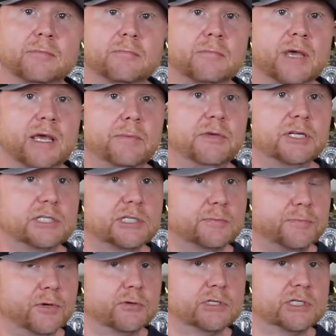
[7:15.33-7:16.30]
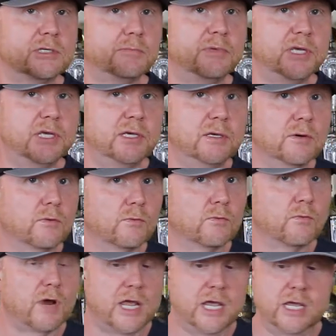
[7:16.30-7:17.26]
Maybe it's supposed to be
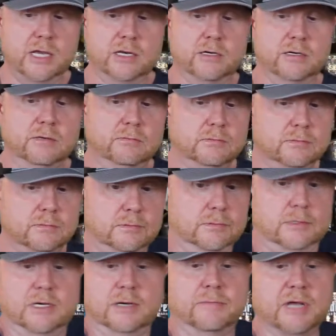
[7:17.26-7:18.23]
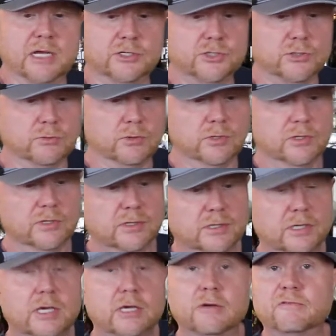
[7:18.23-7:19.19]
rain. I'm not sure.
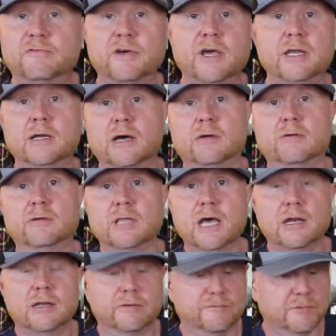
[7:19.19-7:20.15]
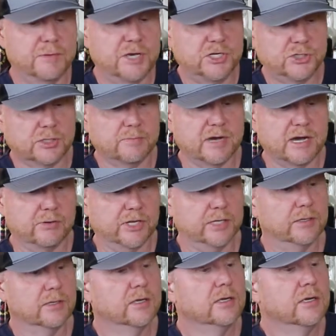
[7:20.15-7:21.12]
Can find out a lot of information about
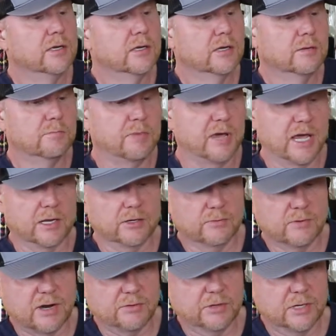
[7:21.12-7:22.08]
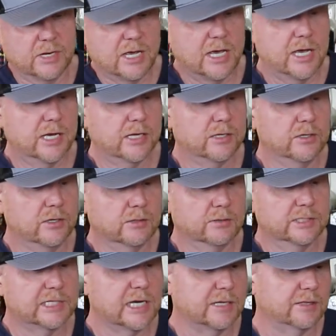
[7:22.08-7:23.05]
it. Band around the neck, you know,
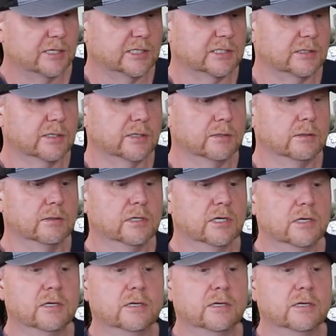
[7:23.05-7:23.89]
it's got this little,